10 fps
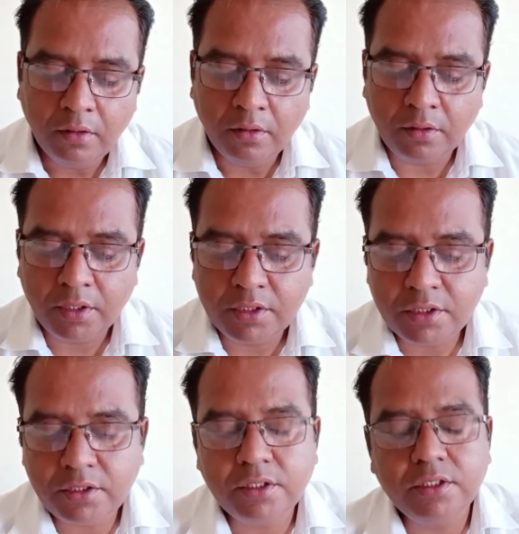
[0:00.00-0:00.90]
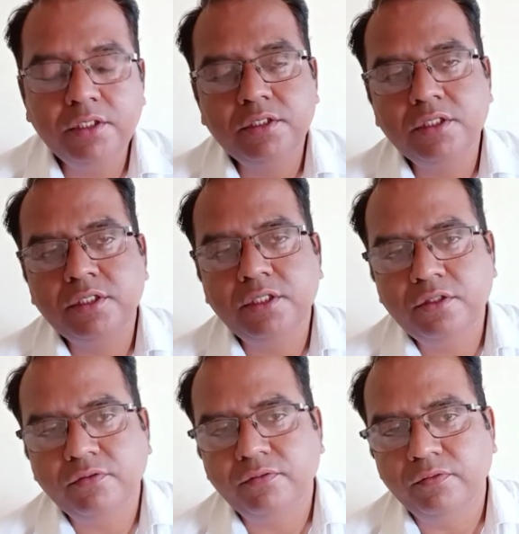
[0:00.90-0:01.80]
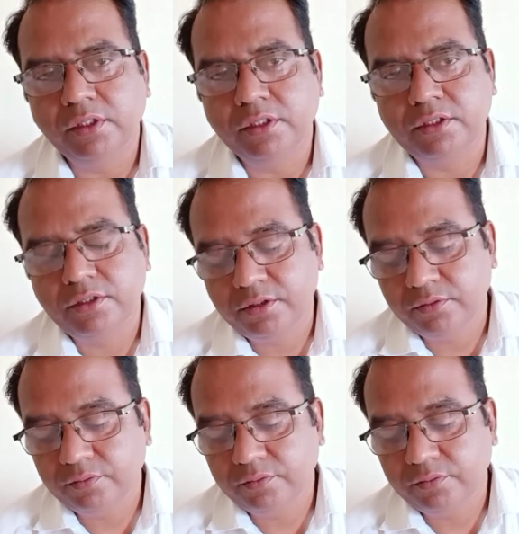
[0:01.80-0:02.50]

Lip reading: A register is the set of words